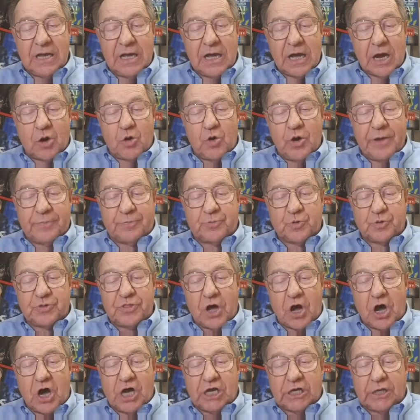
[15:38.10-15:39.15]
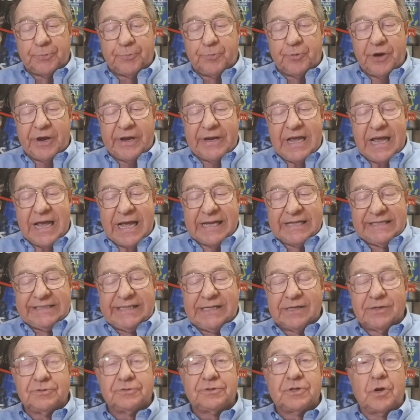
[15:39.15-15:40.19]
equipped with Osprey
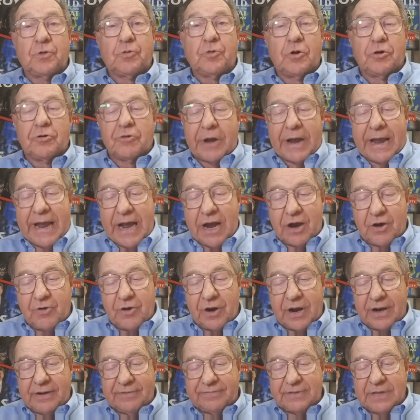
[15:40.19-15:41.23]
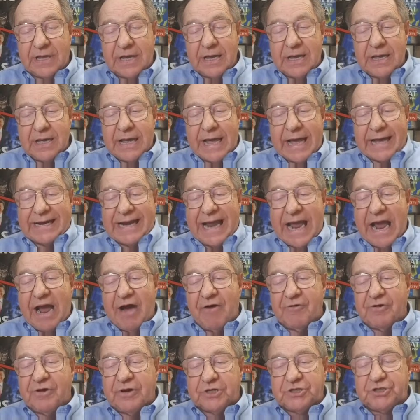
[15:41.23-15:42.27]
tilt rotor aircraft and
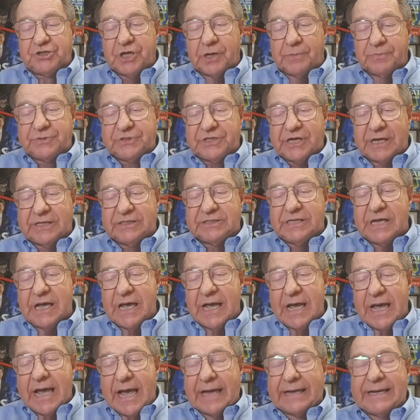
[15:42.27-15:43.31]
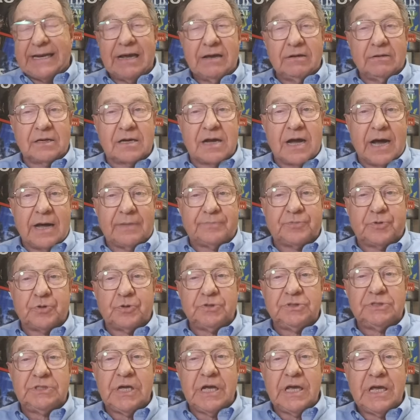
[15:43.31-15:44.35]
Harrier jump jets and
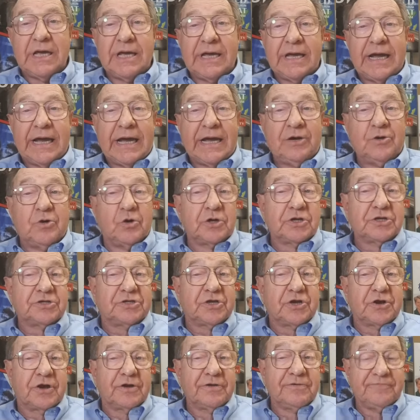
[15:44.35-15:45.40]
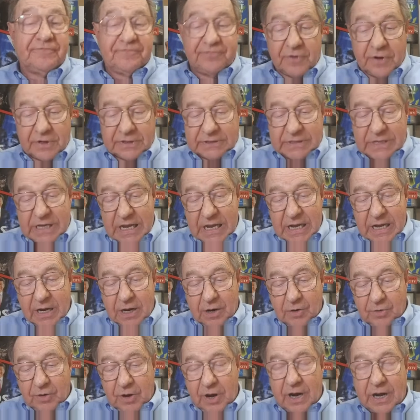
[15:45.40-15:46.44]
helicopters in order to confront
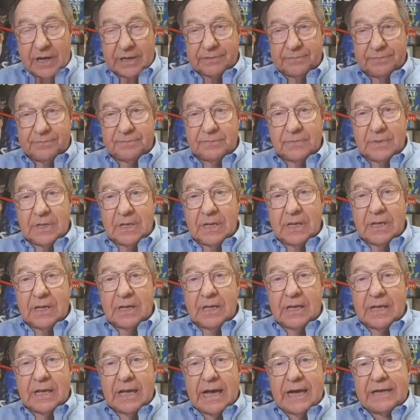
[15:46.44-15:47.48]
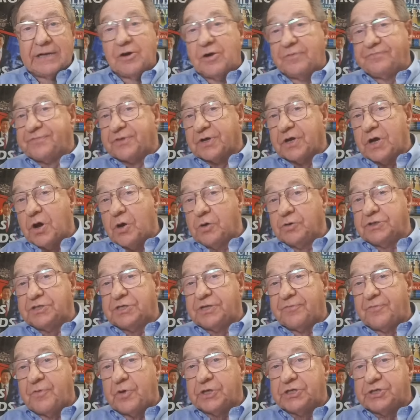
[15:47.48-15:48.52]
Iran. And off the coast
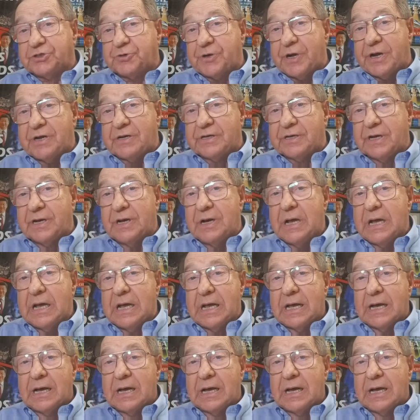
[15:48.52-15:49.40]
of Australia,